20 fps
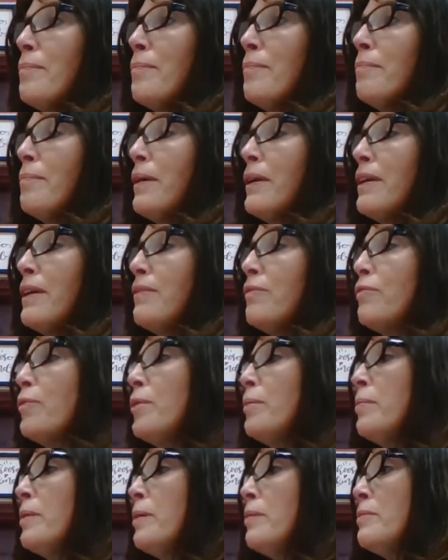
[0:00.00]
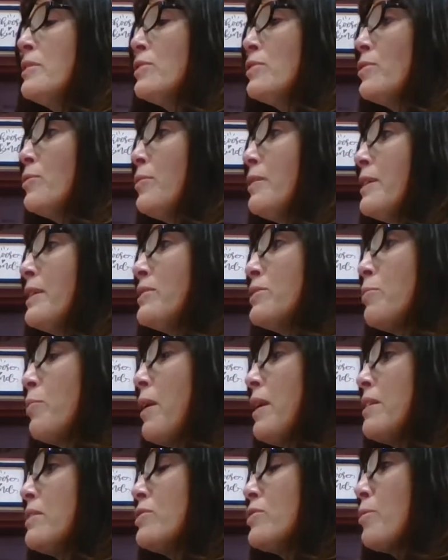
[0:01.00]
But if Ruby was doing as
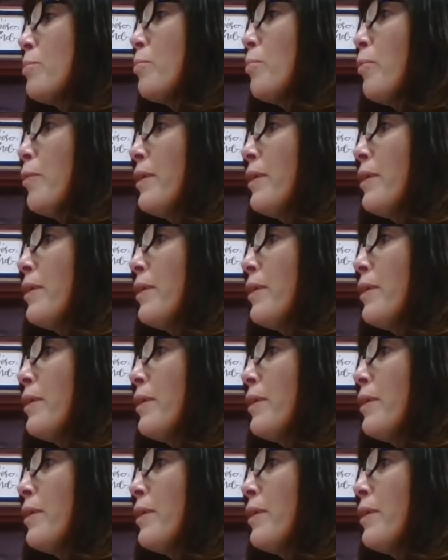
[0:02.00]
well as her boy